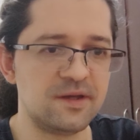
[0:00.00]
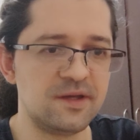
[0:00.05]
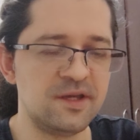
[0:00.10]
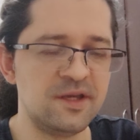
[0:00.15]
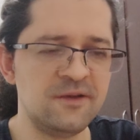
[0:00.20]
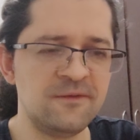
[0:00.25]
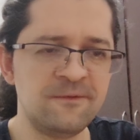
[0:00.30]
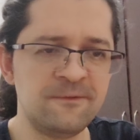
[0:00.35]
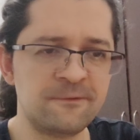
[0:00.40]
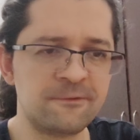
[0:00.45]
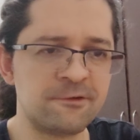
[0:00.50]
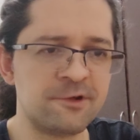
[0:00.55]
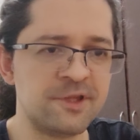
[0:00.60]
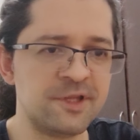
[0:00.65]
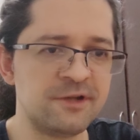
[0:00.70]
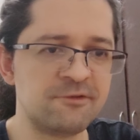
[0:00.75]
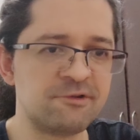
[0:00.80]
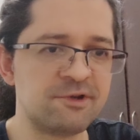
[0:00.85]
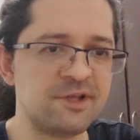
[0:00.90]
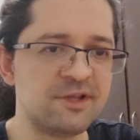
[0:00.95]
If for
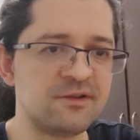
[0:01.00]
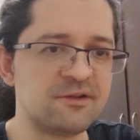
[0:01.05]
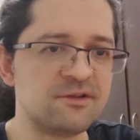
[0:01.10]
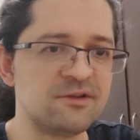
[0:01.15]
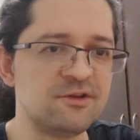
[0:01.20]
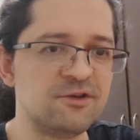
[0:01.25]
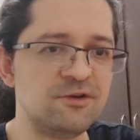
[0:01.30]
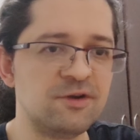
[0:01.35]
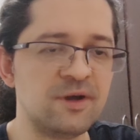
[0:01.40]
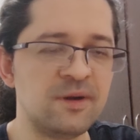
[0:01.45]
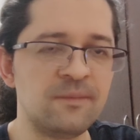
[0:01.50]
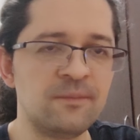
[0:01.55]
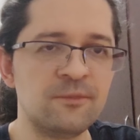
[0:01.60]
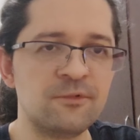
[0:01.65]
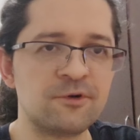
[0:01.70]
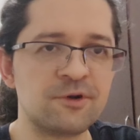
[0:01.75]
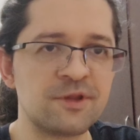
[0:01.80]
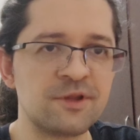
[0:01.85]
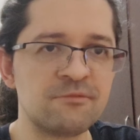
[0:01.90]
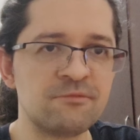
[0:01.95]
any reason you have
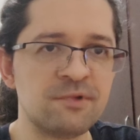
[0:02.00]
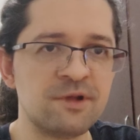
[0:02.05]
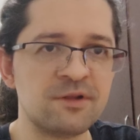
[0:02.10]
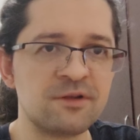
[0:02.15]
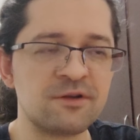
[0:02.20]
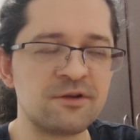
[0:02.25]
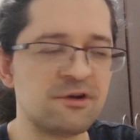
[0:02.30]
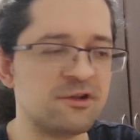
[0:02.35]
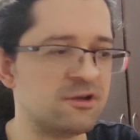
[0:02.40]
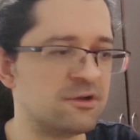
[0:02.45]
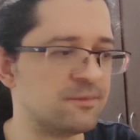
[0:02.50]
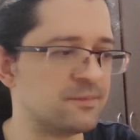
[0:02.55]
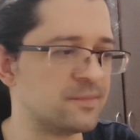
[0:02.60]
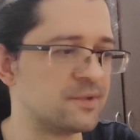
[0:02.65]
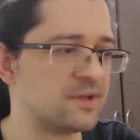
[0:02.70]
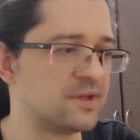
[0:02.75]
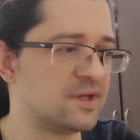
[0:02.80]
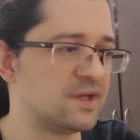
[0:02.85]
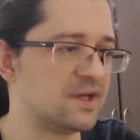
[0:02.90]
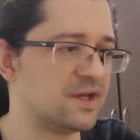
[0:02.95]
more than one column,
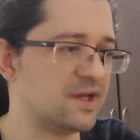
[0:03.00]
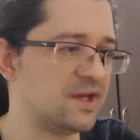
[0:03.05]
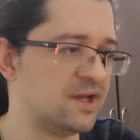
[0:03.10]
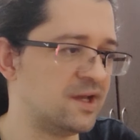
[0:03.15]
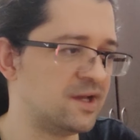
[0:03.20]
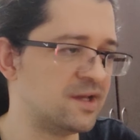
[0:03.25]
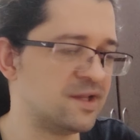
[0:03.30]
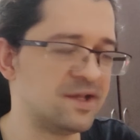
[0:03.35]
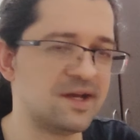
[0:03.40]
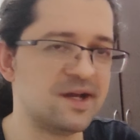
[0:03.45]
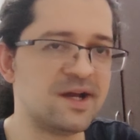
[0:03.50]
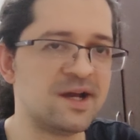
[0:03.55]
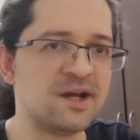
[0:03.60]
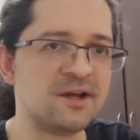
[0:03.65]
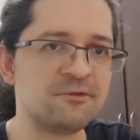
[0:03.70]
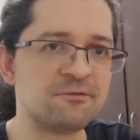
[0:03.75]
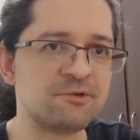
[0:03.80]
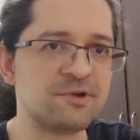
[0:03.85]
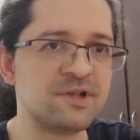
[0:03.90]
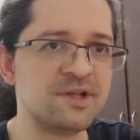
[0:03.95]
and
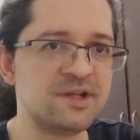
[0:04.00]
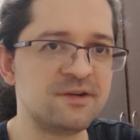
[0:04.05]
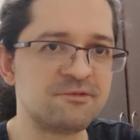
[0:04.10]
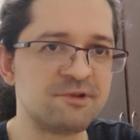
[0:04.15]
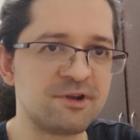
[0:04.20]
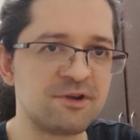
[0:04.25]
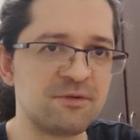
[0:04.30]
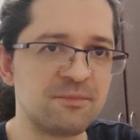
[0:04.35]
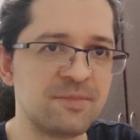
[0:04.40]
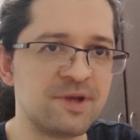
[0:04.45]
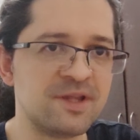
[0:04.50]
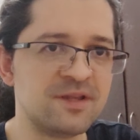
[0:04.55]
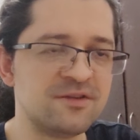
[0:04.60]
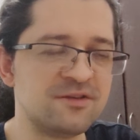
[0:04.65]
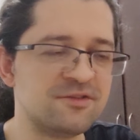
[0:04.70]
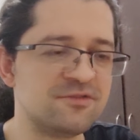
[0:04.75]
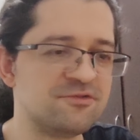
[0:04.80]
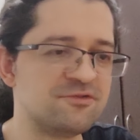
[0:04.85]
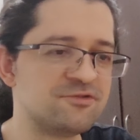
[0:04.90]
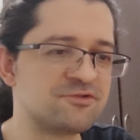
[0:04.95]
I really recommend
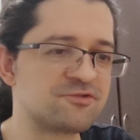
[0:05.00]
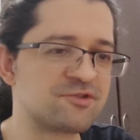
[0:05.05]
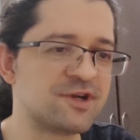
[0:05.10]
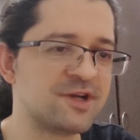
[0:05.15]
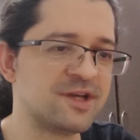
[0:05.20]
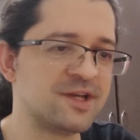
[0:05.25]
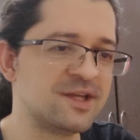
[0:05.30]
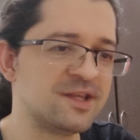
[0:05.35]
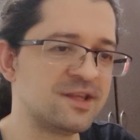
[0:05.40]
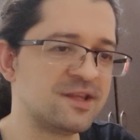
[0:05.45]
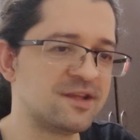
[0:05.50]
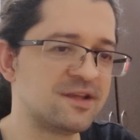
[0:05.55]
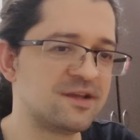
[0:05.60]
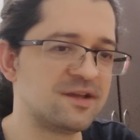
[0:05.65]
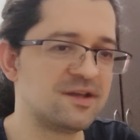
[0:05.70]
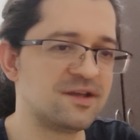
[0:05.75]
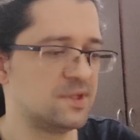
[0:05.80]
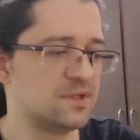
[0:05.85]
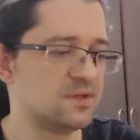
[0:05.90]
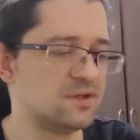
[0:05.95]
you to try it,
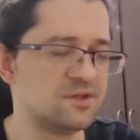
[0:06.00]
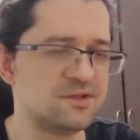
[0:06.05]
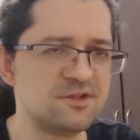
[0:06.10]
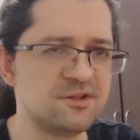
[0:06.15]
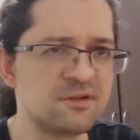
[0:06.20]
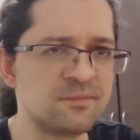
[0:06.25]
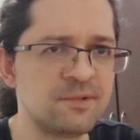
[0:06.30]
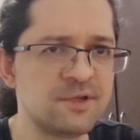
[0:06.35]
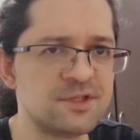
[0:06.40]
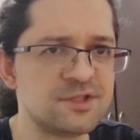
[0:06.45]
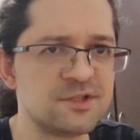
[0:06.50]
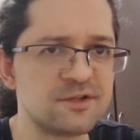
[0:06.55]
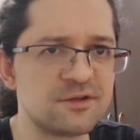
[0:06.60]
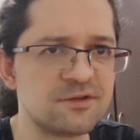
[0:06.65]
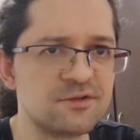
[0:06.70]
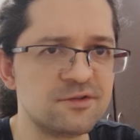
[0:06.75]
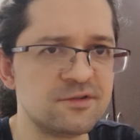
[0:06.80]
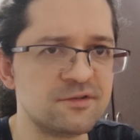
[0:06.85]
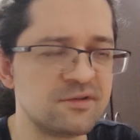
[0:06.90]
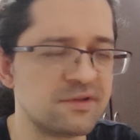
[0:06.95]
just make sure
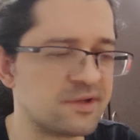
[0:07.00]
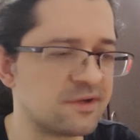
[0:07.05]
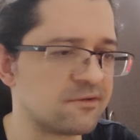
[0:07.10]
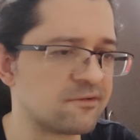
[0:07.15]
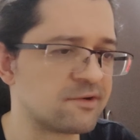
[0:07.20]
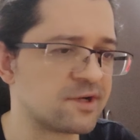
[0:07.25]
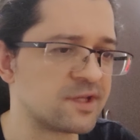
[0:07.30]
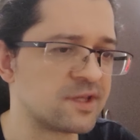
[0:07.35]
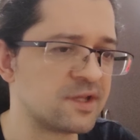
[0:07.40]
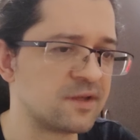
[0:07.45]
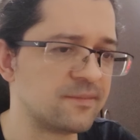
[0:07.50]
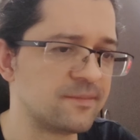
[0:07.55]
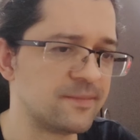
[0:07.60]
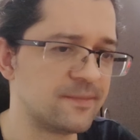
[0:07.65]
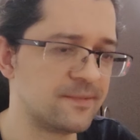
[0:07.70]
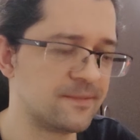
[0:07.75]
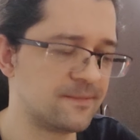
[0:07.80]
to choose the correct name.